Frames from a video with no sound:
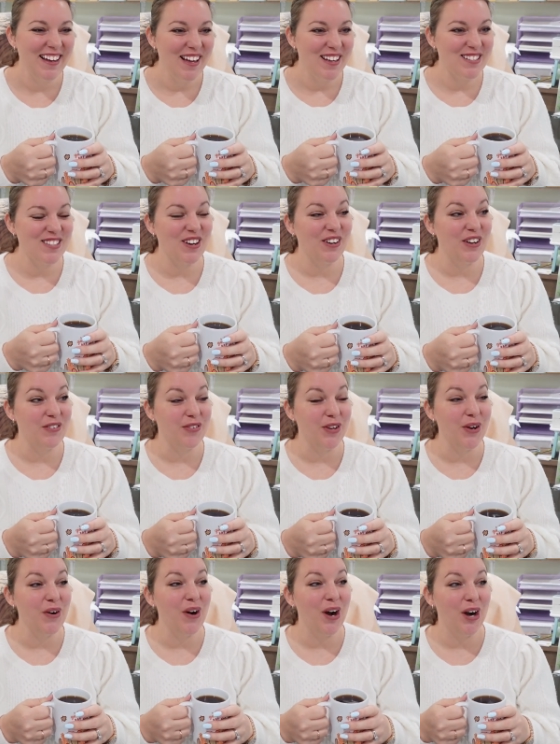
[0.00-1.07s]
So if
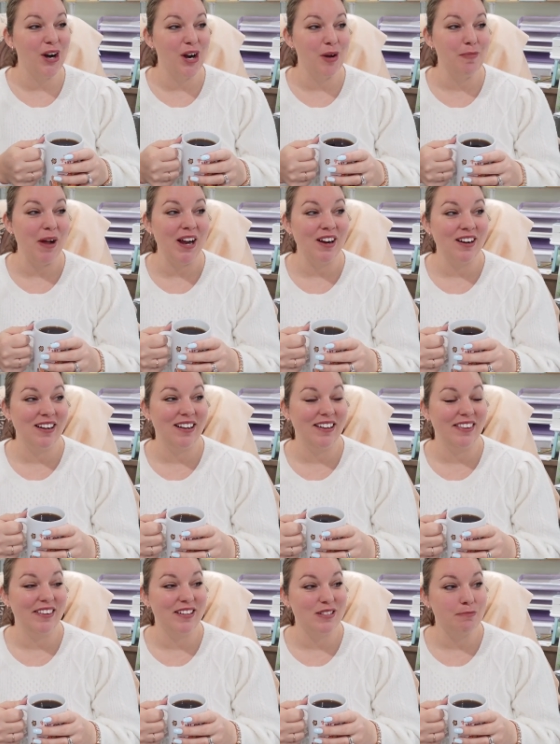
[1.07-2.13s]
you are a parent
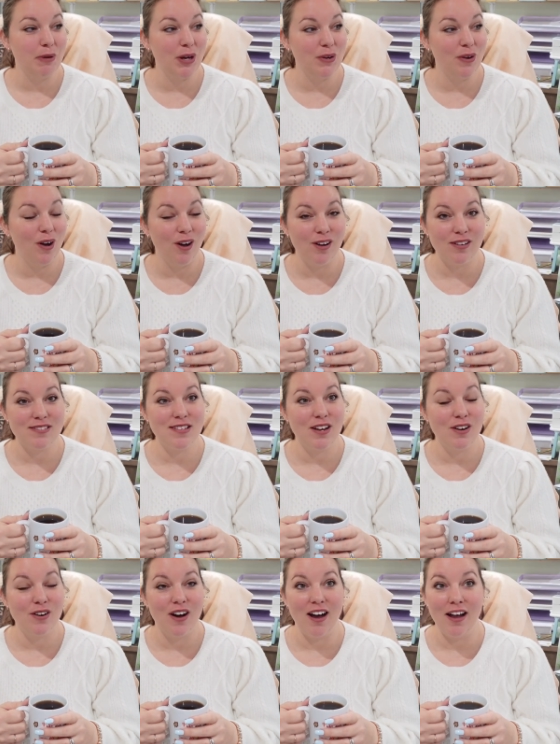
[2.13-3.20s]
in this boat
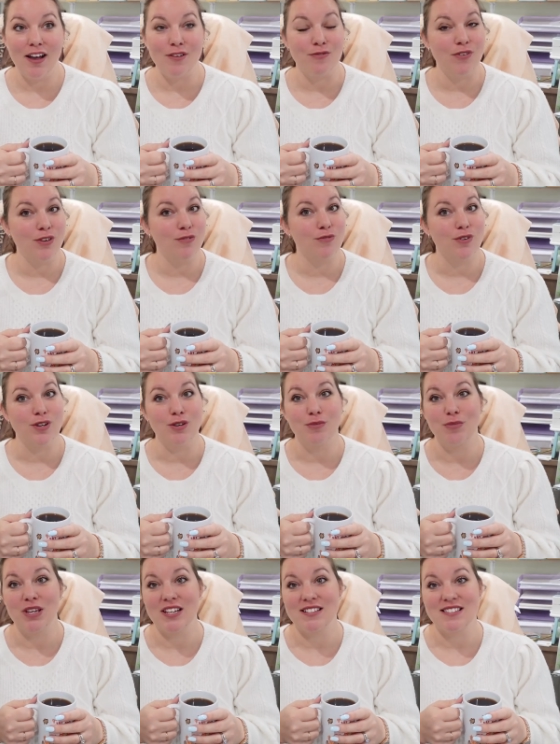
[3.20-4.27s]
also, I feel for you
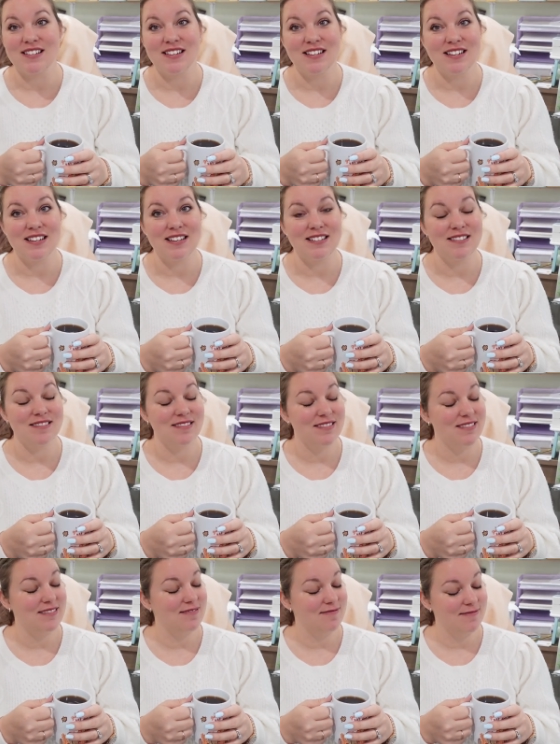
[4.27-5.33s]
because
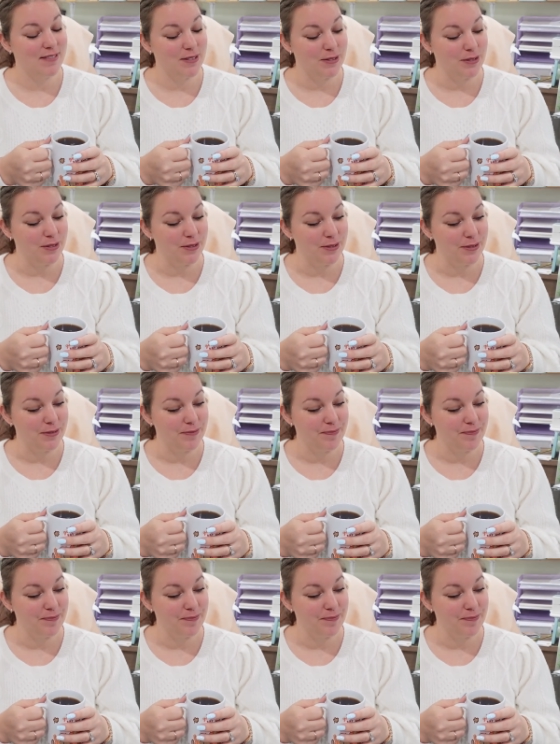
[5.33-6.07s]
I'm